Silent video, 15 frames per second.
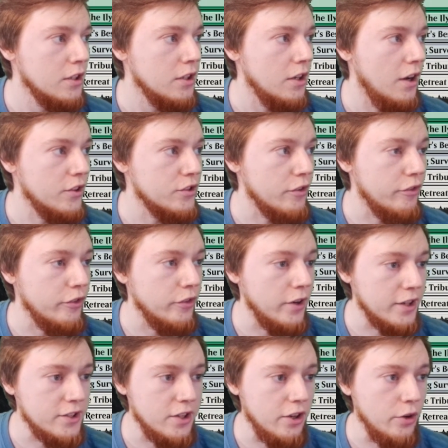Also
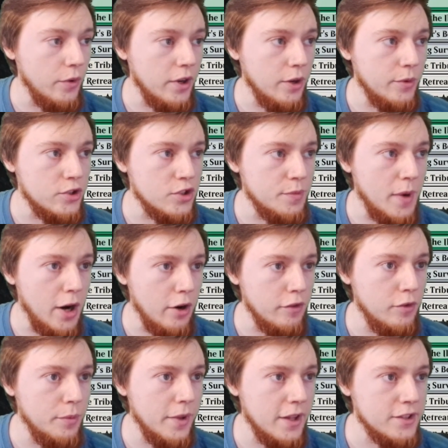Phyrexian Arena, which is
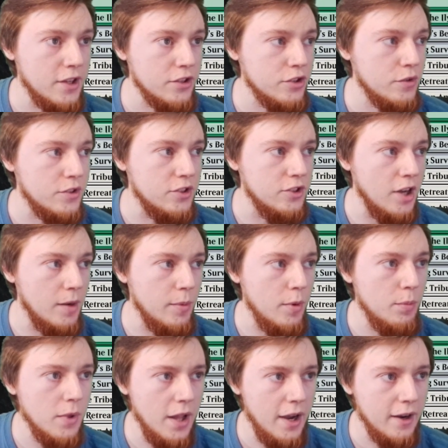powerful, but that's also double
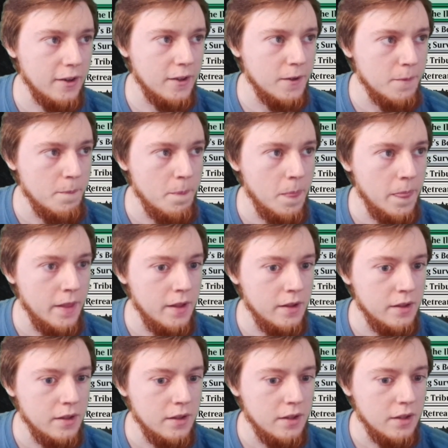black.
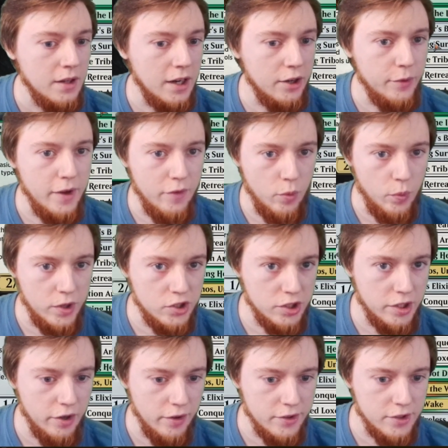I know we have a witch in
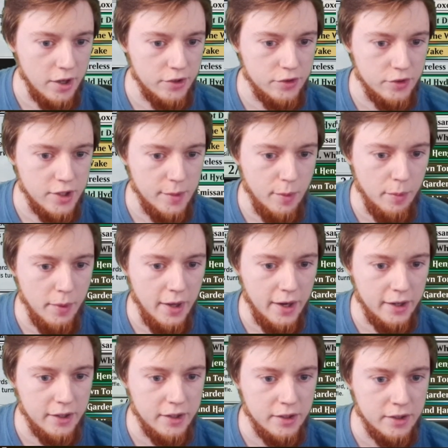here that's also double
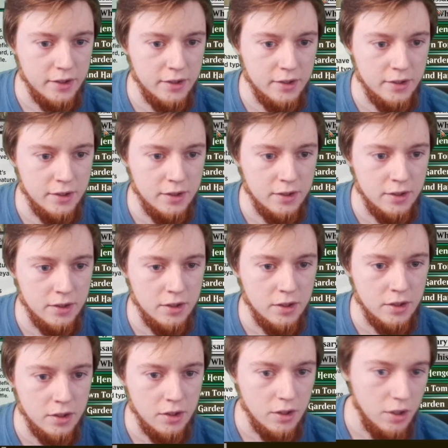black.
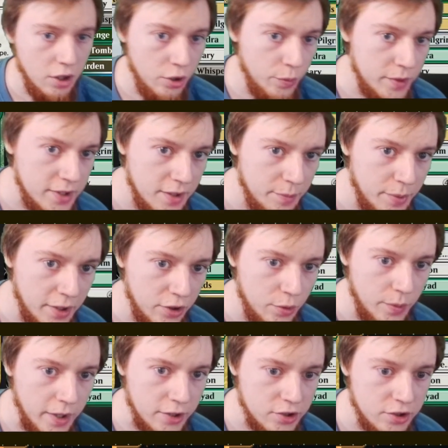Oh, we didn't pick the
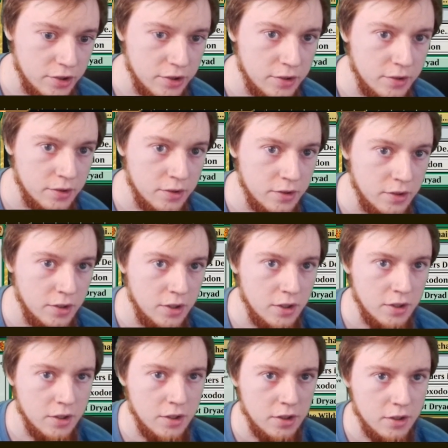witch.
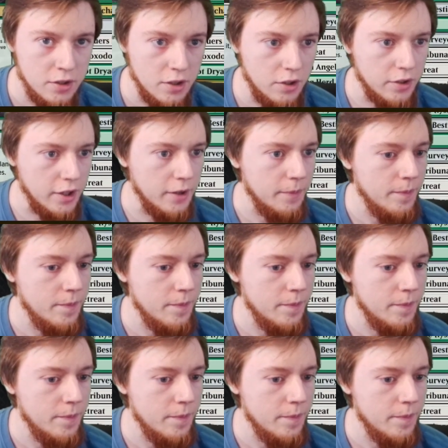Okay.